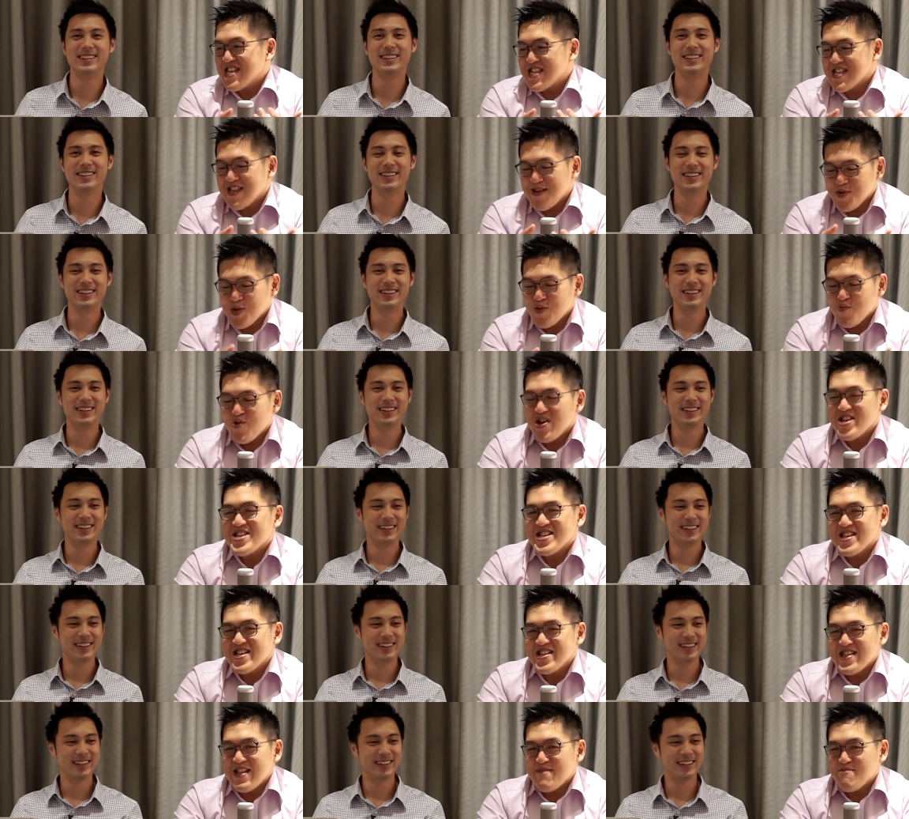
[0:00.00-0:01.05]
Speaker 1: and stuff. So where's
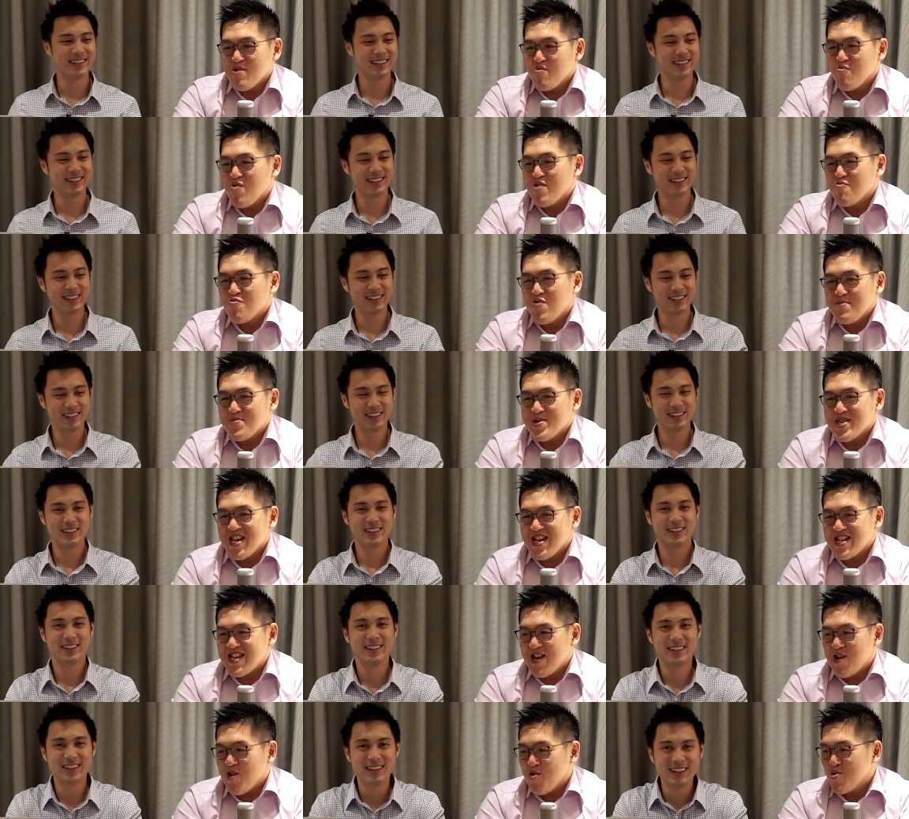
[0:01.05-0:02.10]
the number one
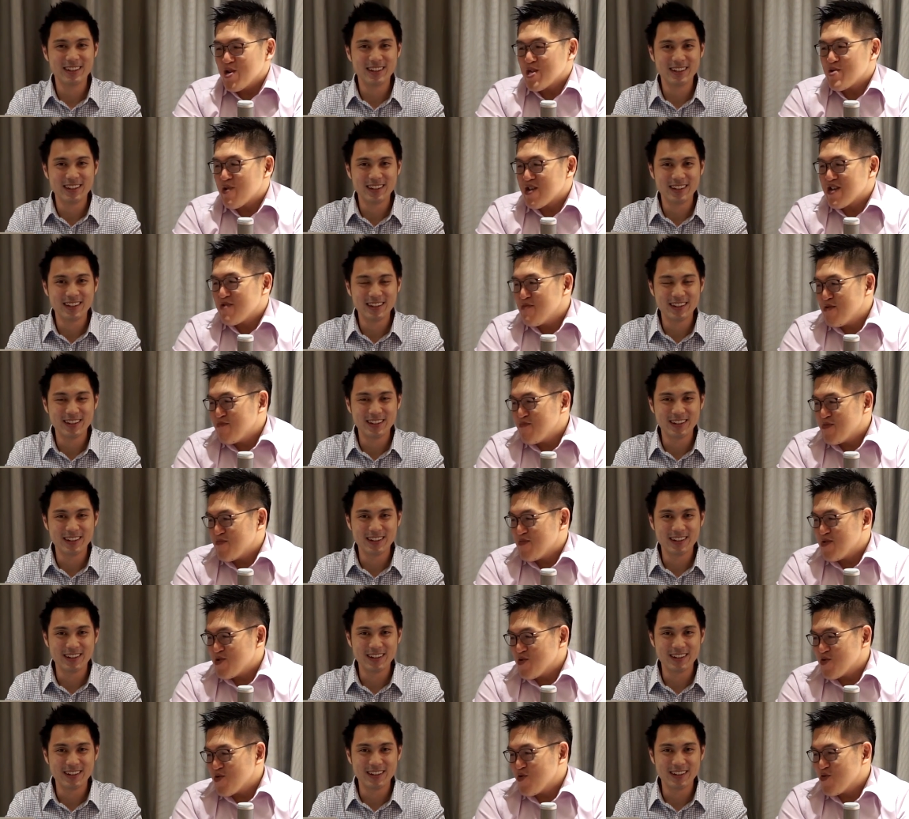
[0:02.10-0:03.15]
website that I always recommend
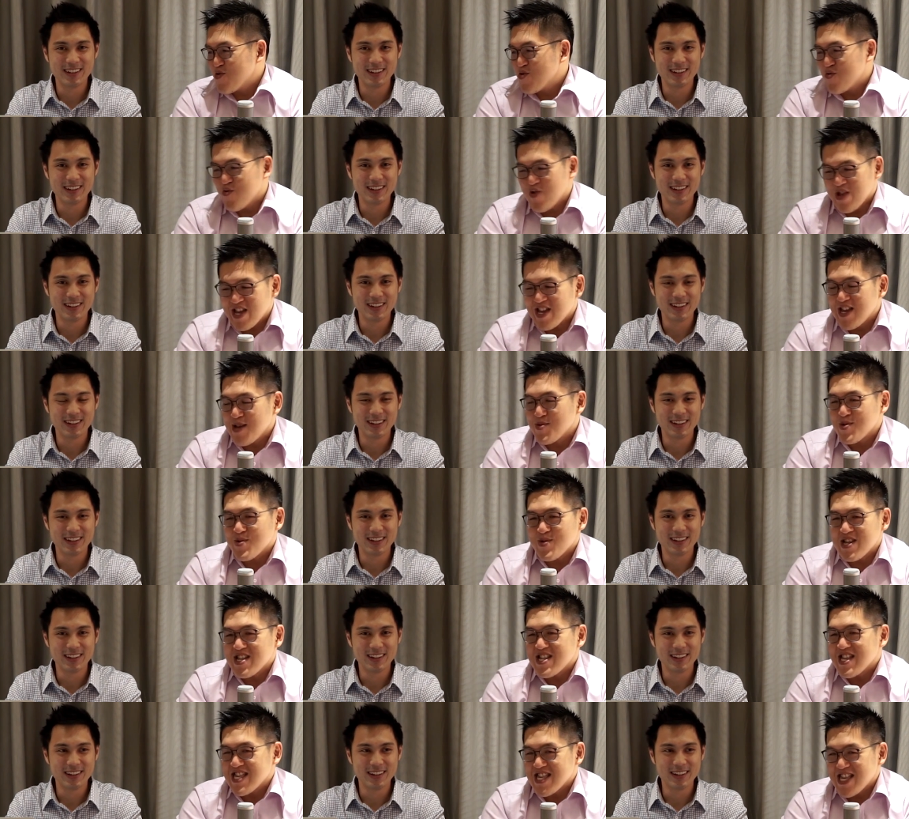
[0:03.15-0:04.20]
people to go to when it comes to
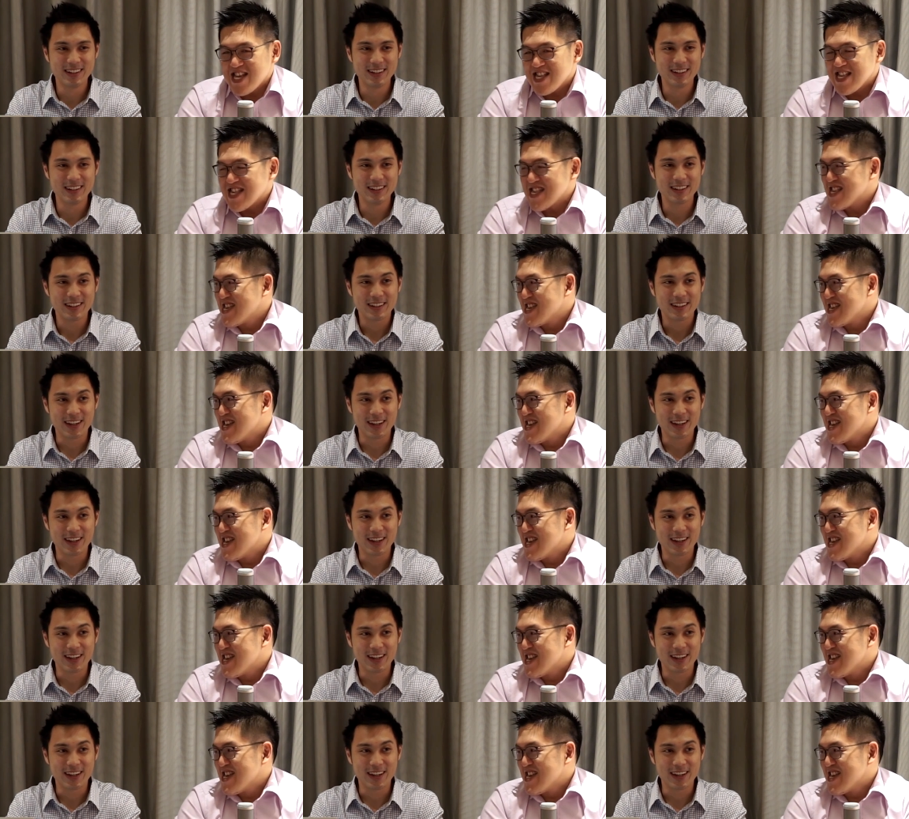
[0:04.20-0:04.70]
data sets?